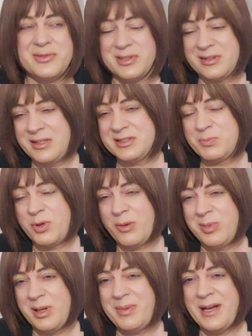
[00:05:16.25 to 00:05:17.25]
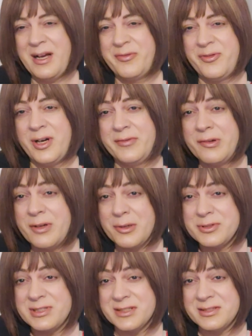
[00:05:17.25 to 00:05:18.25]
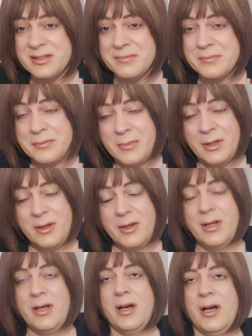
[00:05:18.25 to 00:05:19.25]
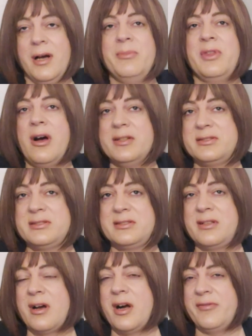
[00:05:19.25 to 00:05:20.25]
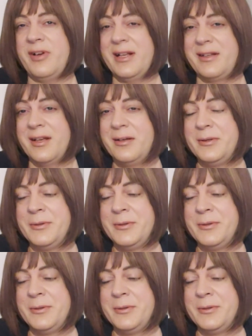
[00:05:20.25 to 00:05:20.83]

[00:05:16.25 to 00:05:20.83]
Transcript: So it's probably about a 5-year-old system that I've had it.